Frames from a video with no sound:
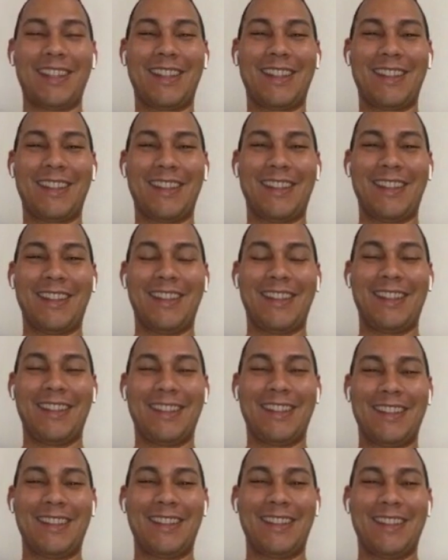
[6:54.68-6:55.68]

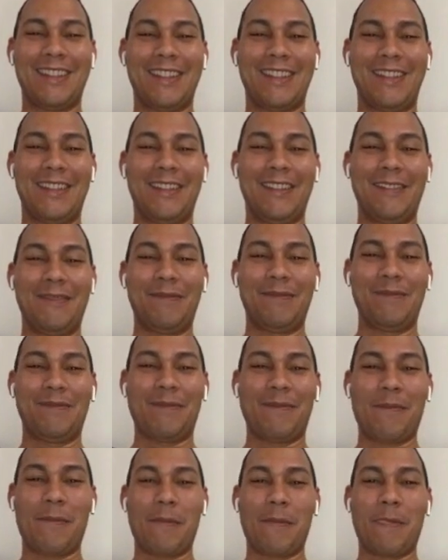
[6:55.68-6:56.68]

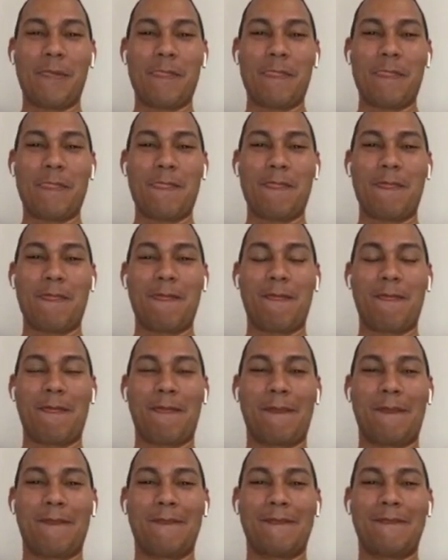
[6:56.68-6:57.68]

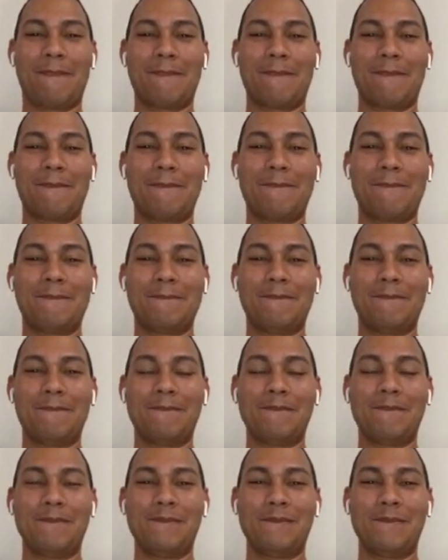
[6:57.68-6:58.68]

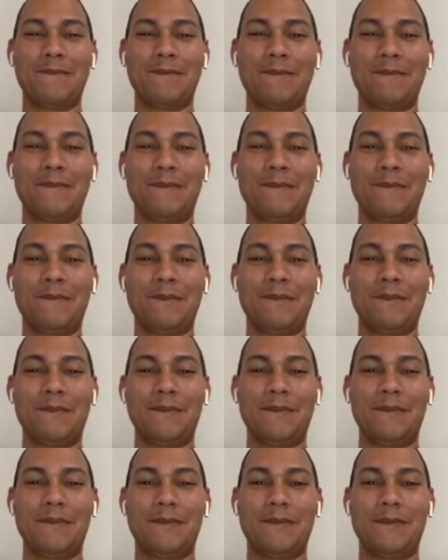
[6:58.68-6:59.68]

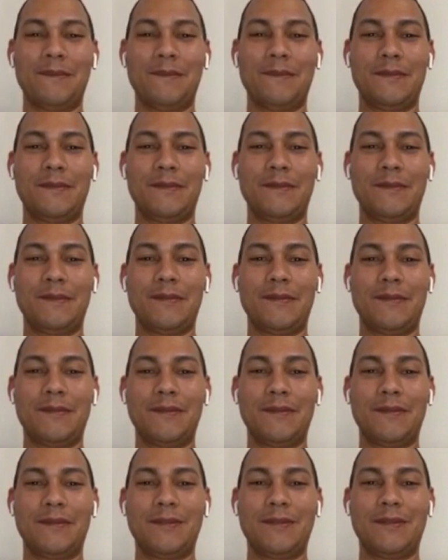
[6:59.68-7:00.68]

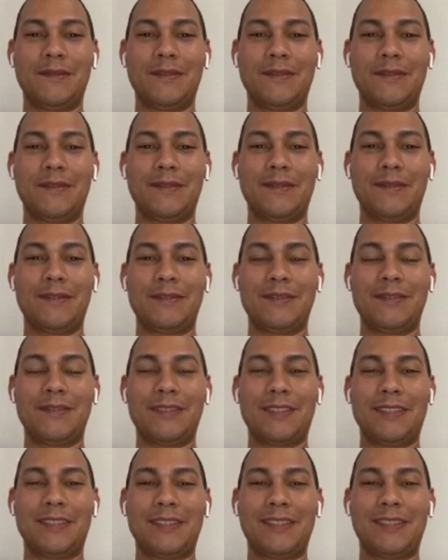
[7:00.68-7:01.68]

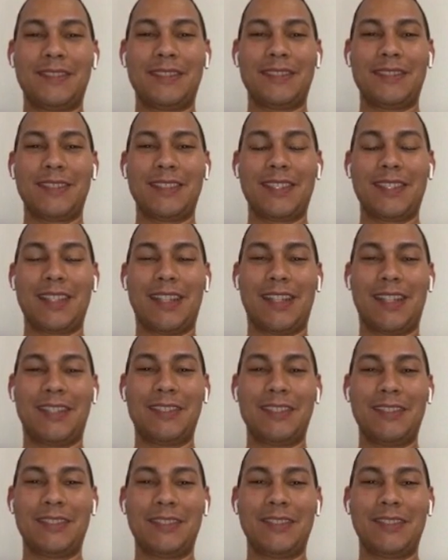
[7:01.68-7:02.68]
[no speech]